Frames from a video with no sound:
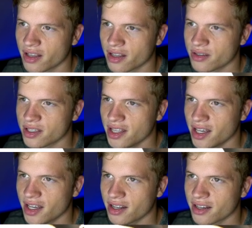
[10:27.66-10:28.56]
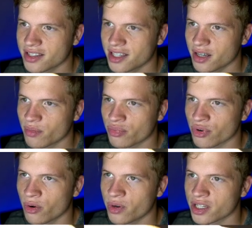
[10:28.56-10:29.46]
You see that? It's like a
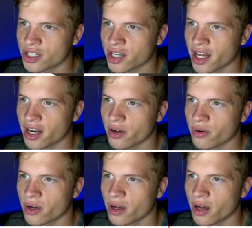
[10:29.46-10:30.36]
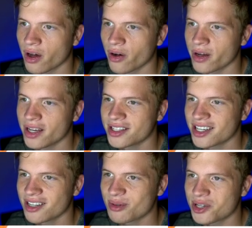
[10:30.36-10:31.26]
broken shadow. Oh, it's
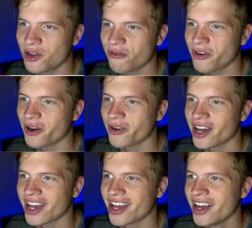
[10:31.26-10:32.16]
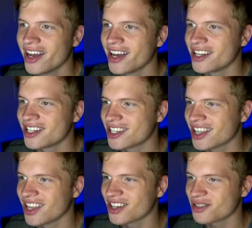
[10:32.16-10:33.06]
because we're too far away. It
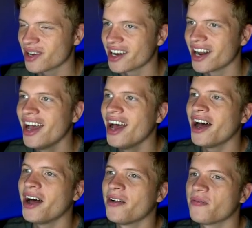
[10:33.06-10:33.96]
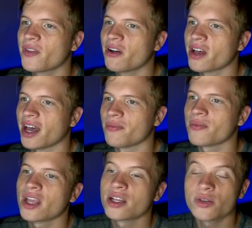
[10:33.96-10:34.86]
just looks weird. Okay,
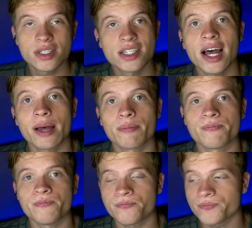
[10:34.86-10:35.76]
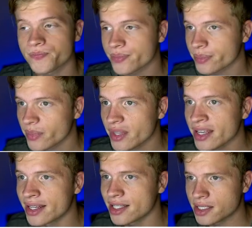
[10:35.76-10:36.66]
so it's time.
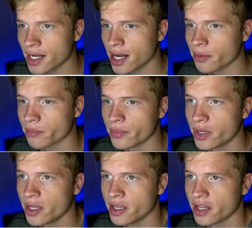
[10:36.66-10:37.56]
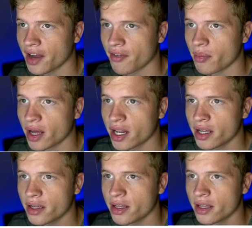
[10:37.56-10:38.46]
It is time.
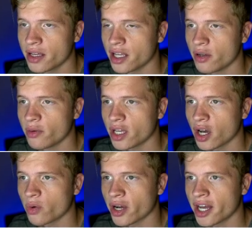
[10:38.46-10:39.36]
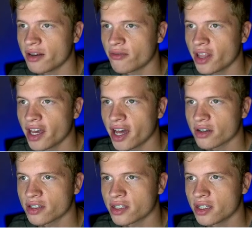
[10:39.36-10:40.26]
Everybody, here we go. We're heading for the
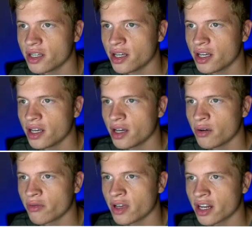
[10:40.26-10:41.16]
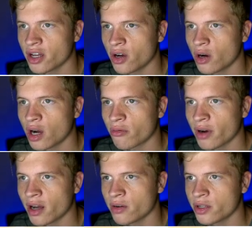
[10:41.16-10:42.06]
house. We've got to go
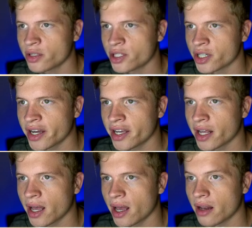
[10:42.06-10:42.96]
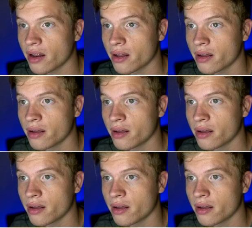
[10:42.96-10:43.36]
around your giant head.